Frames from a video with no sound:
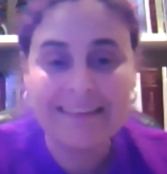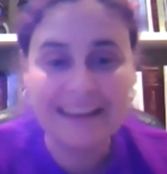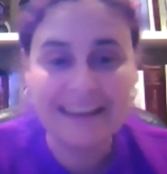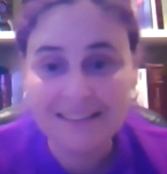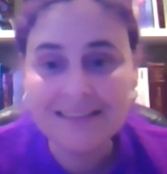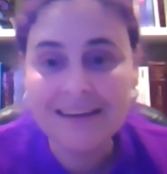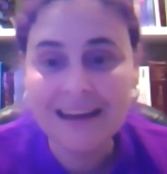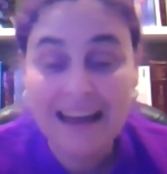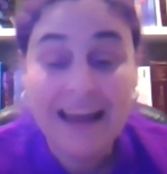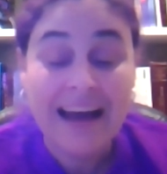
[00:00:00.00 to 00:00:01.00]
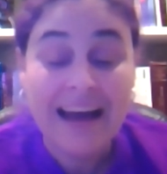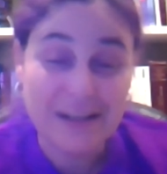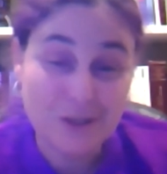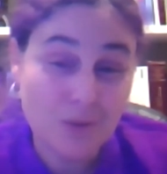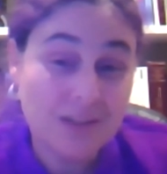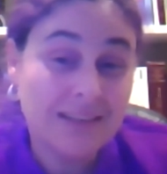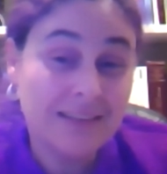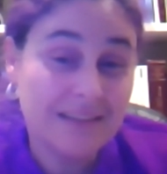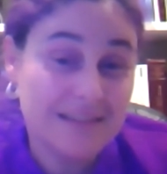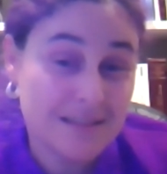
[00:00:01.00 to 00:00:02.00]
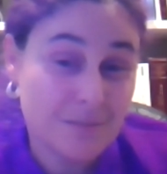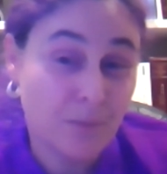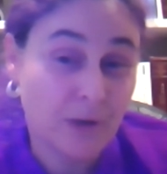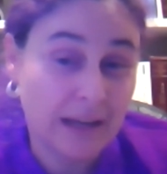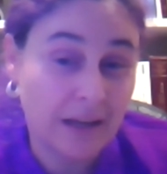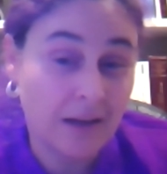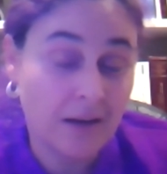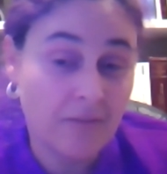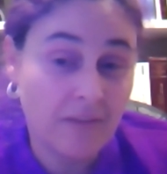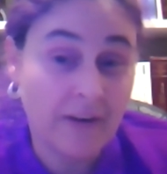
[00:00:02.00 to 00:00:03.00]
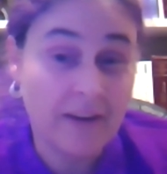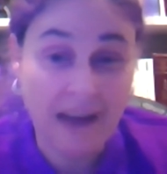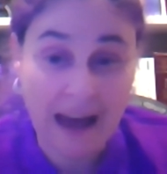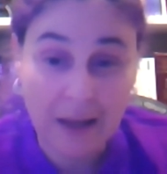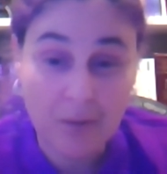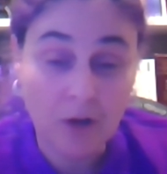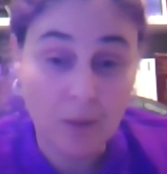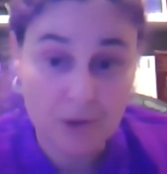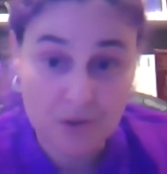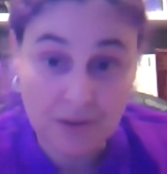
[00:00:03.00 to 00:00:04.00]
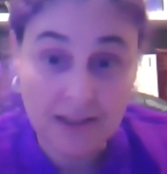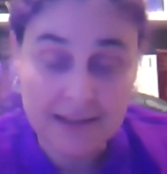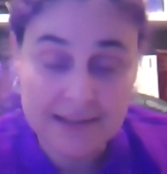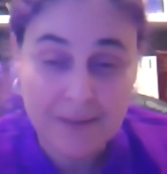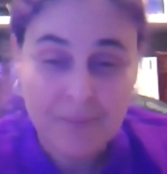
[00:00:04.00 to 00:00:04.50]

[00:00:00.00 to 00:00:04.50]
the end of the day, I do think this bring very valuable opportunities.